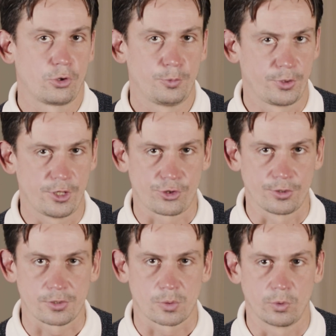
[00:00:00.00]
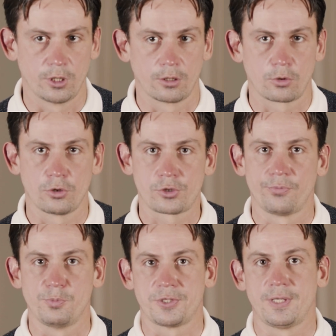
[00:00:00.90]
corporations where cost
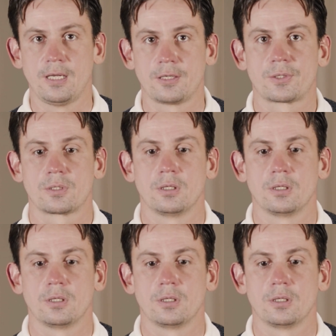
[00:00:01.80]
of mistakes